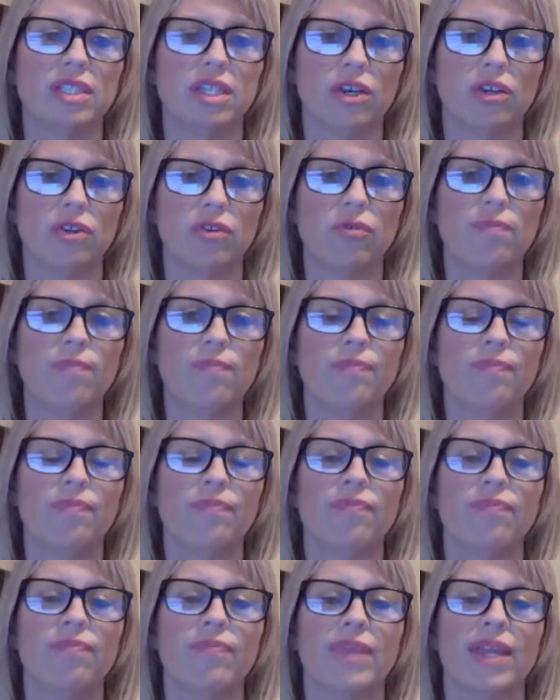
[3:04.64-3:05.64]
know.
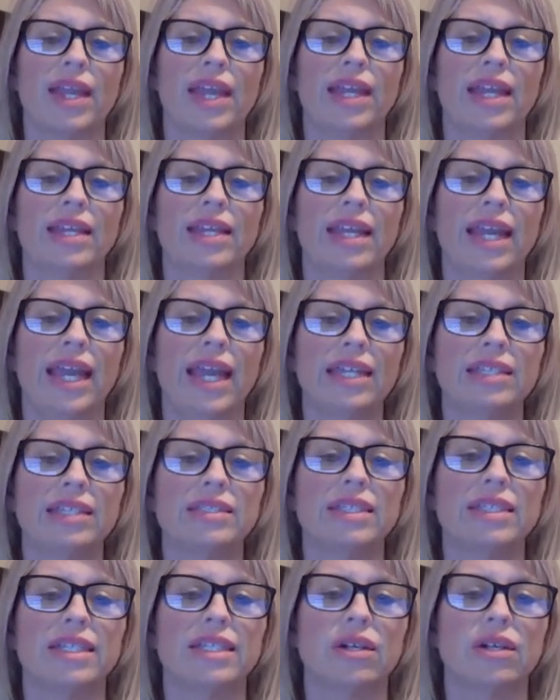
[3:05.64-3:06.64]
And
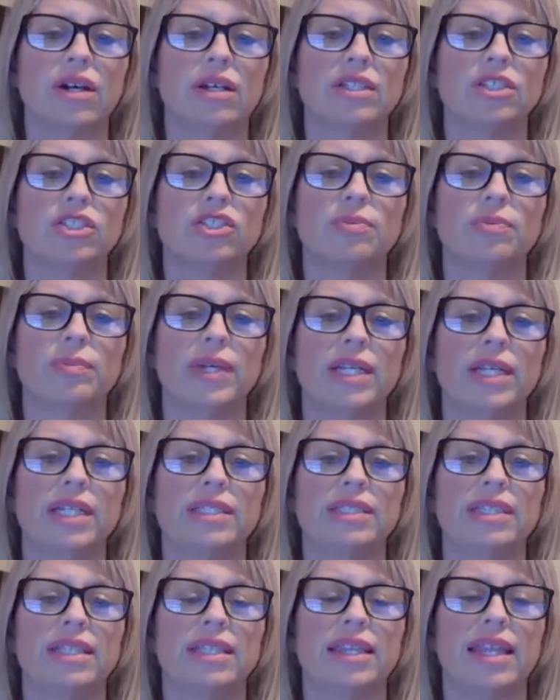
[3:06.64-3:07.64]
enhancing knowledge
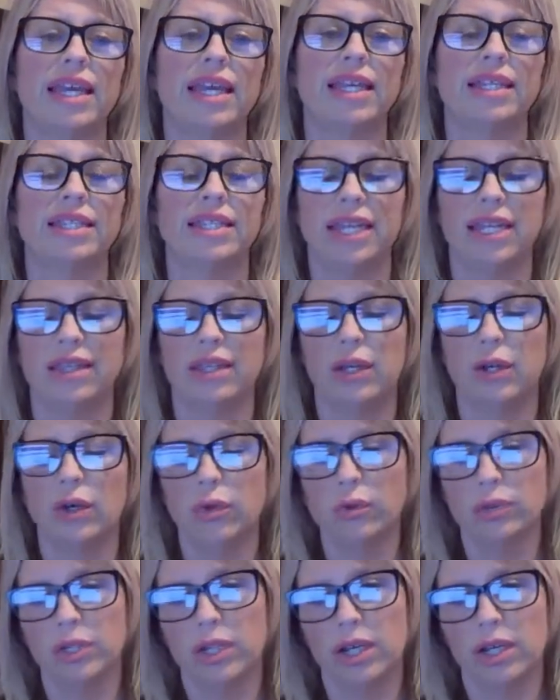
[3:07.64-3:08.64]
means that they take the
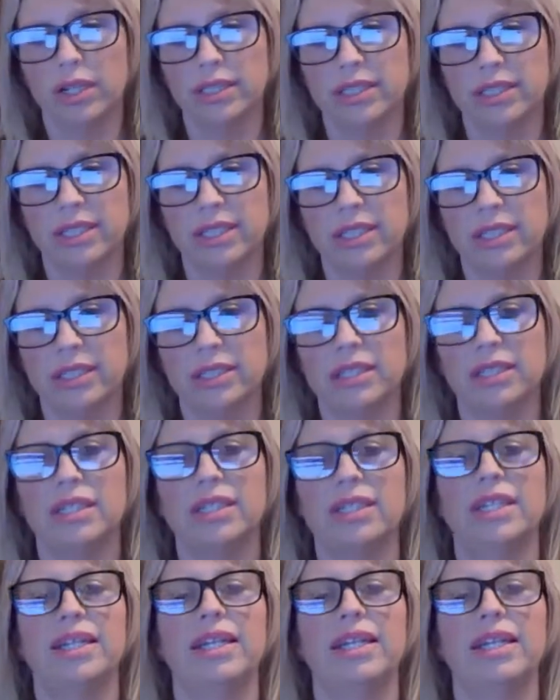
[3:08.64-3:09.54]
old content,